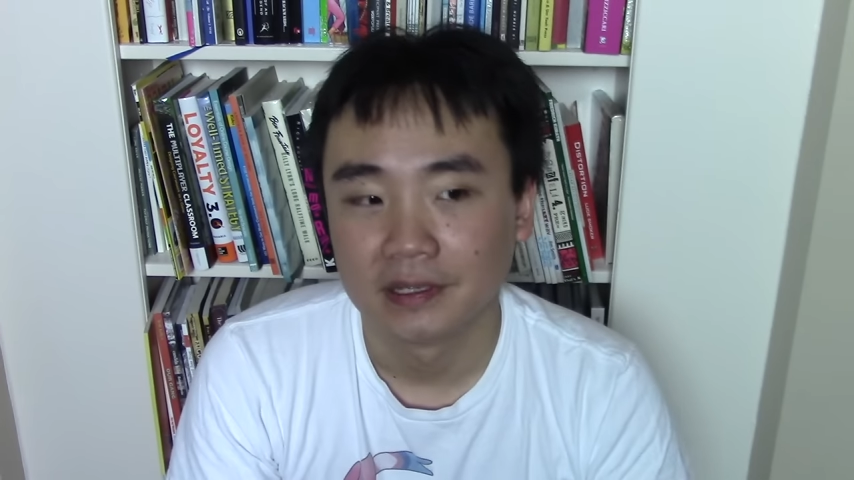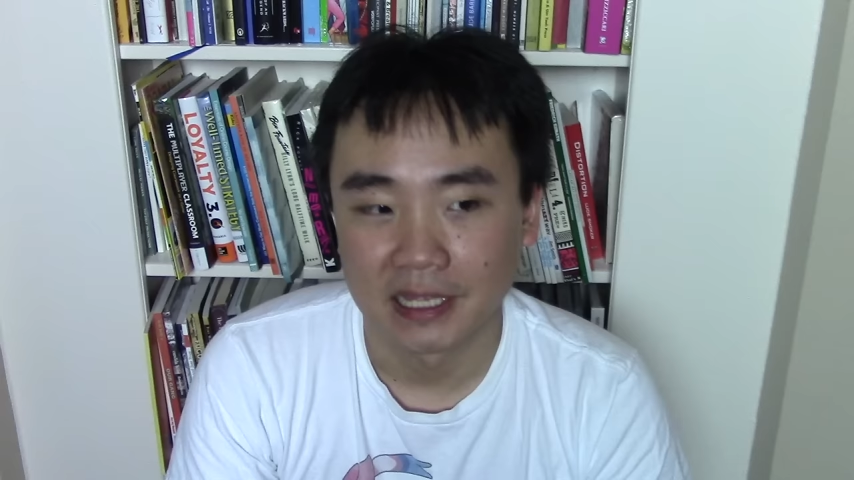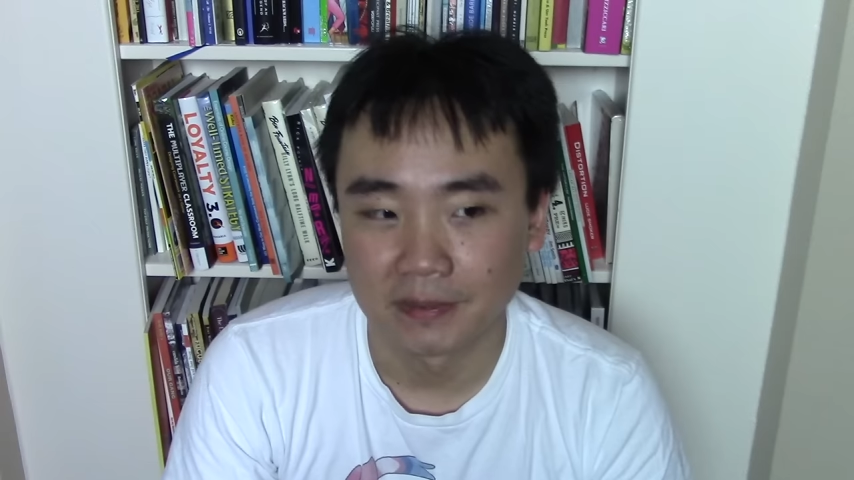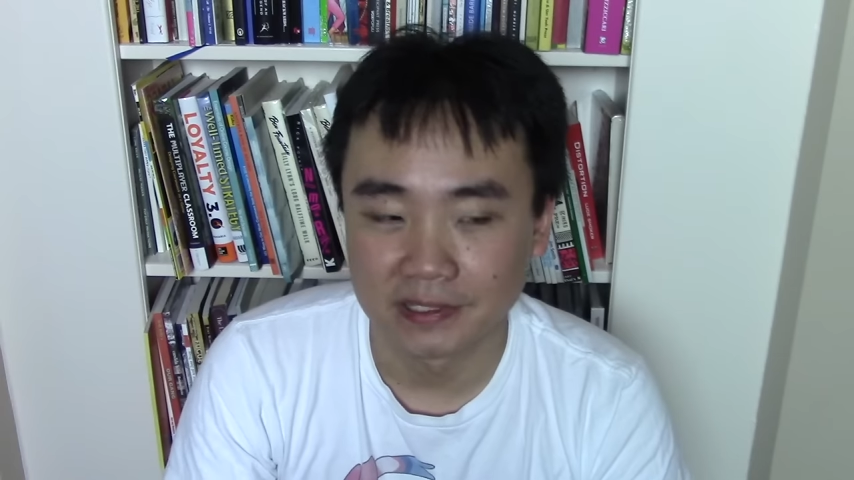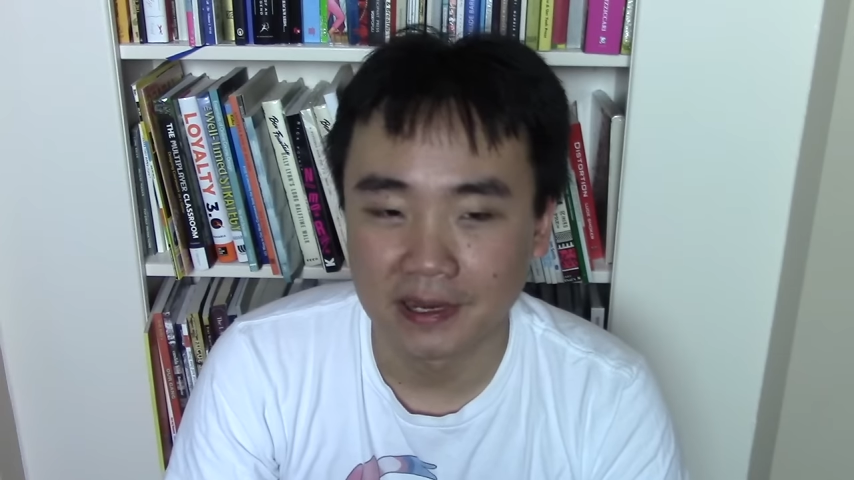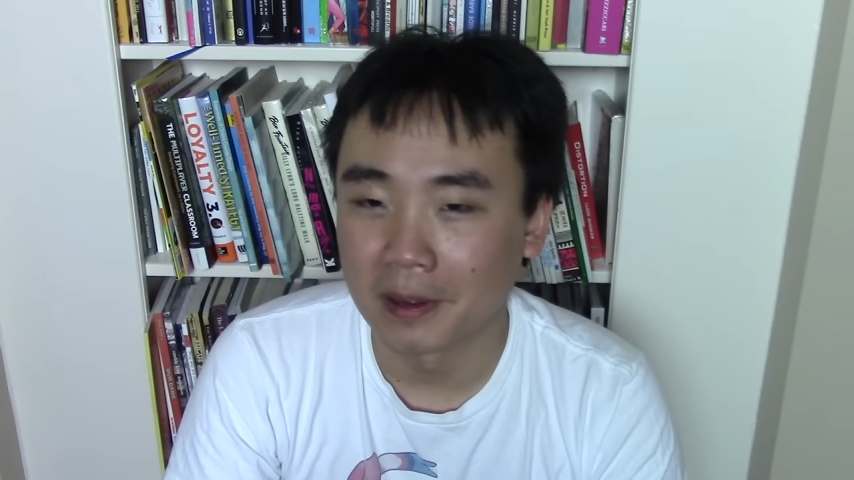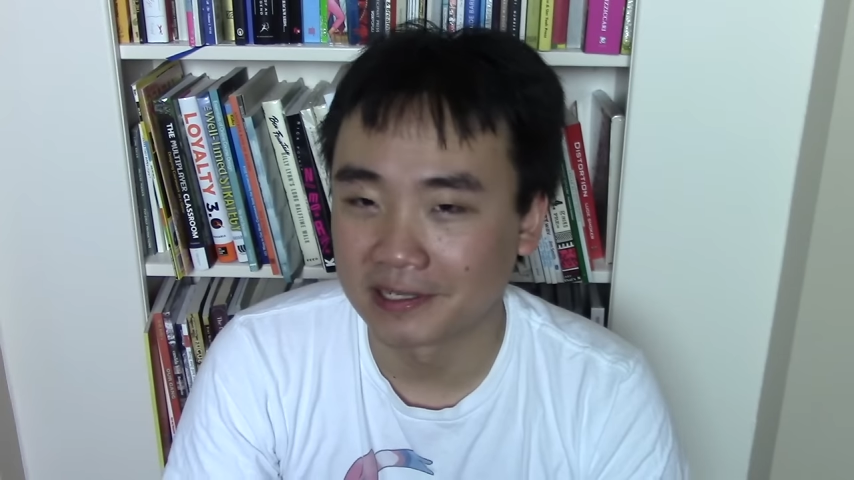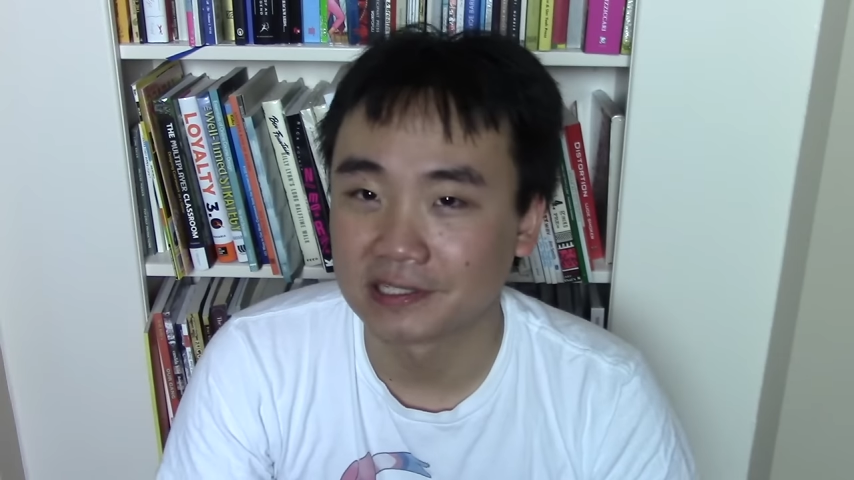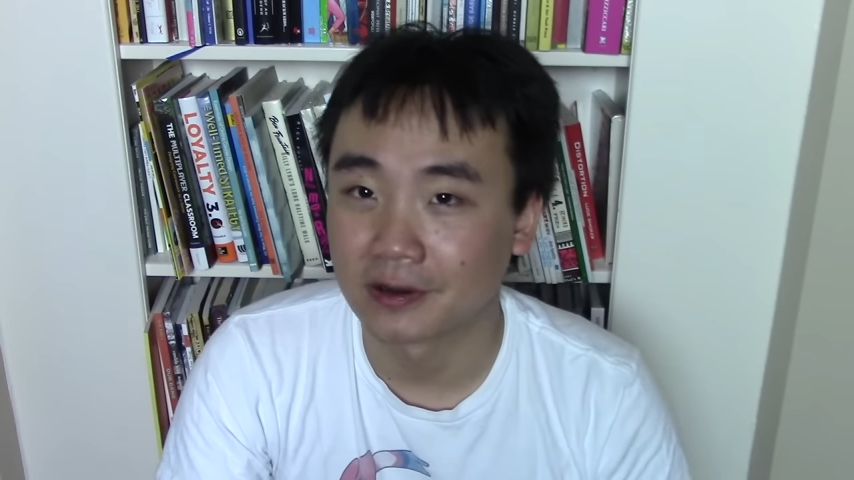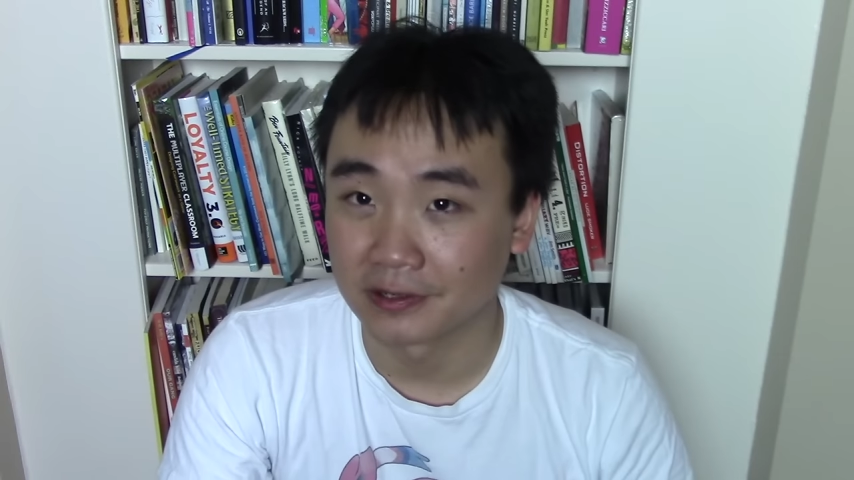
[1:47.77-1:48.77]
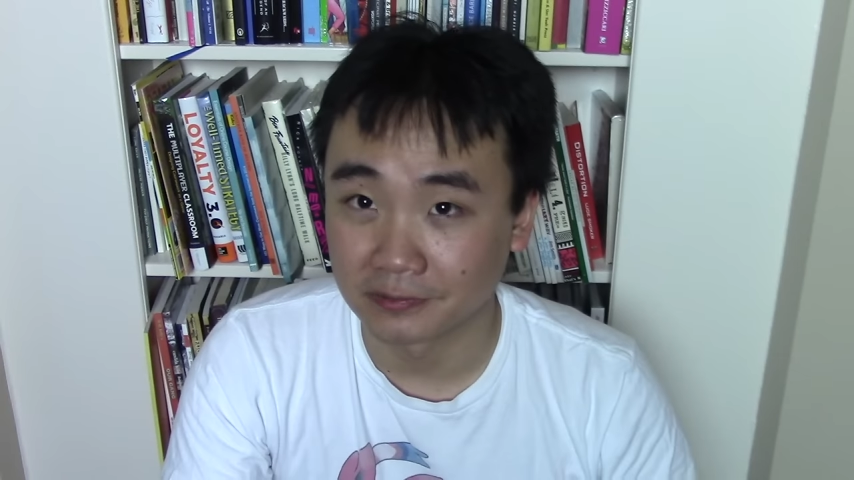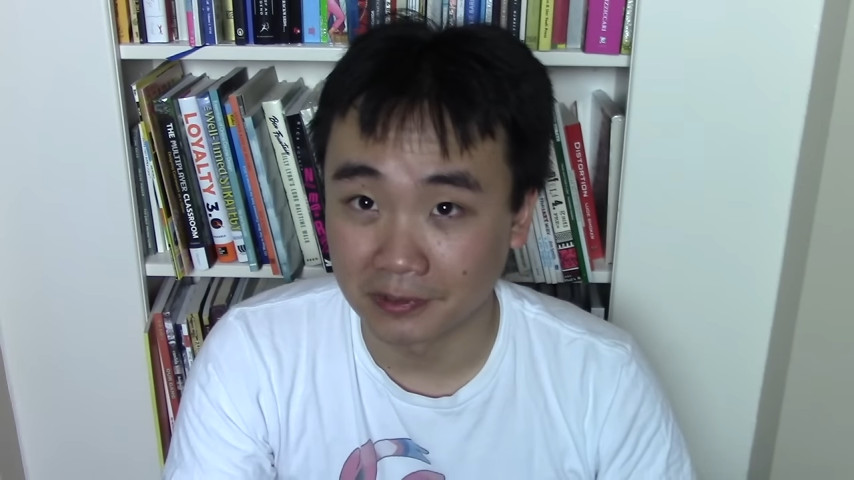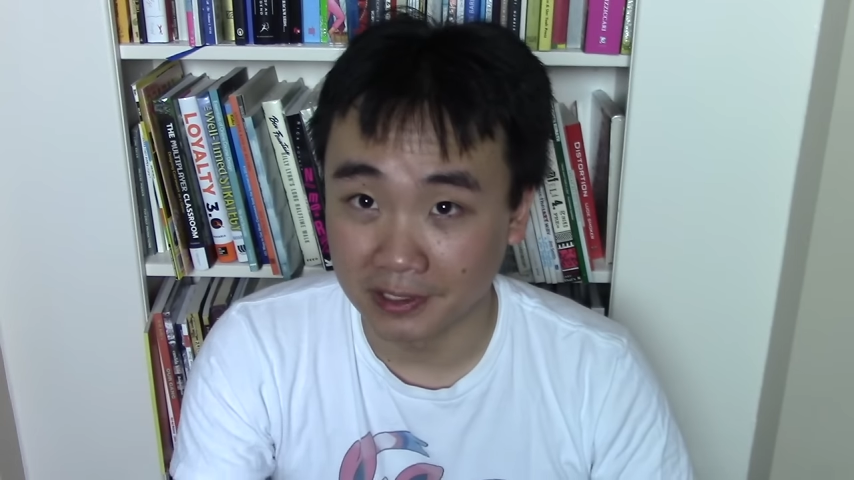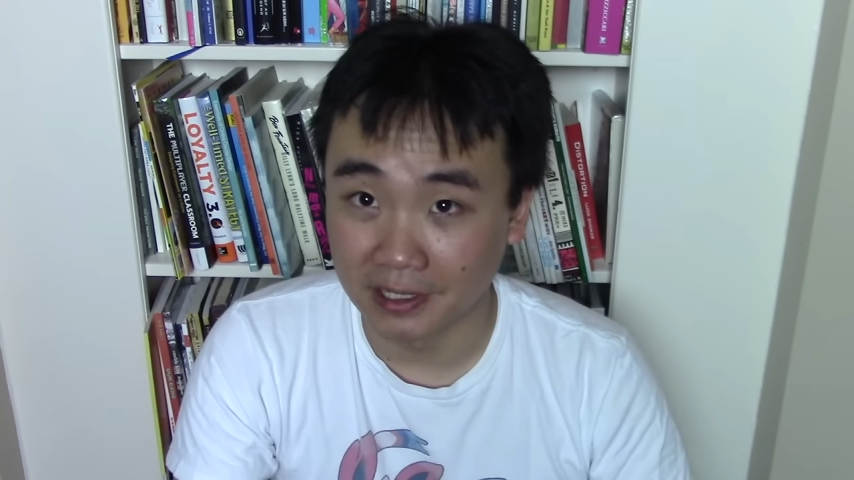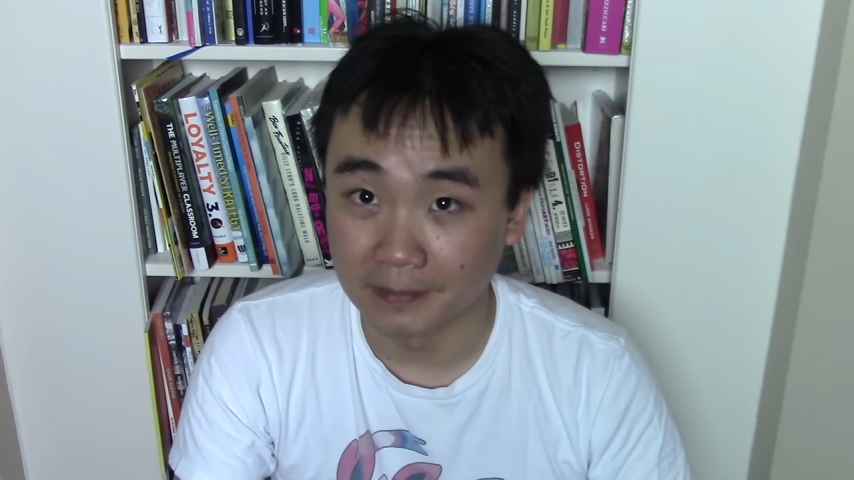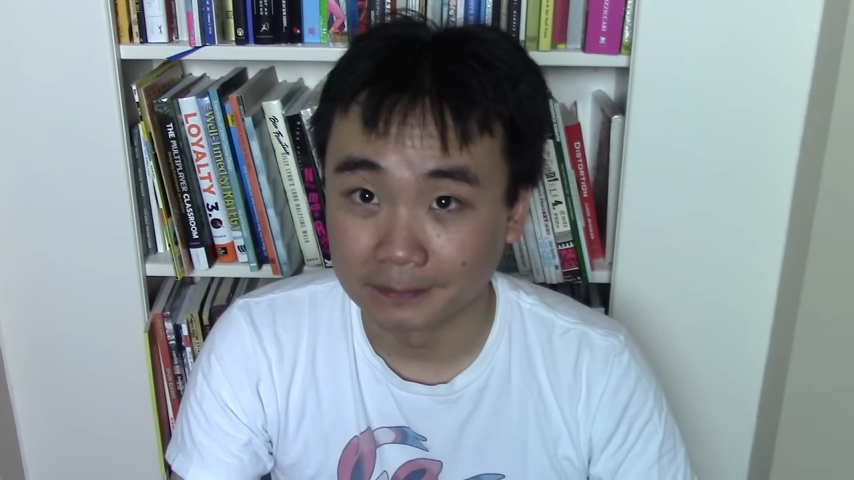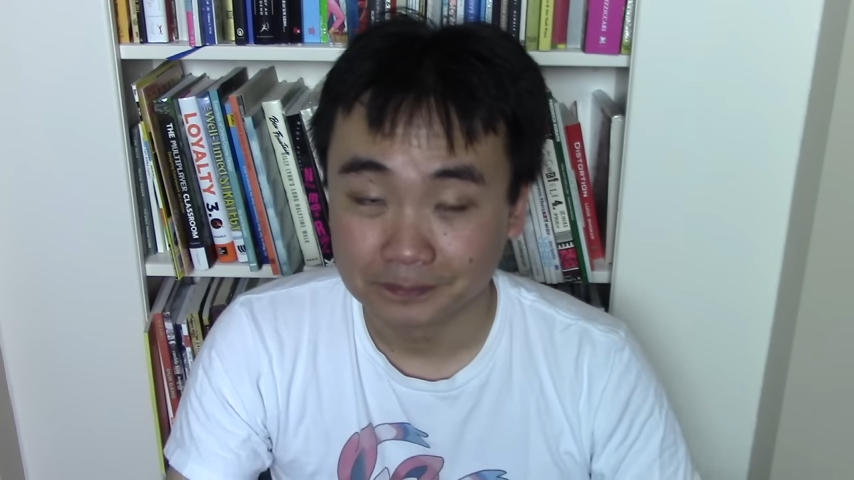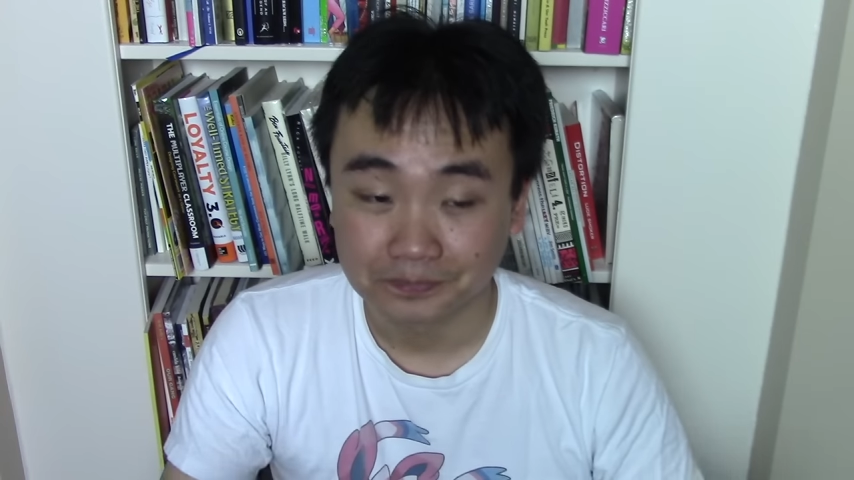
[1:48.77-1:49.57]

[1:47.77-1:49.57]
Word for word: I mean, come on, these cards are really good.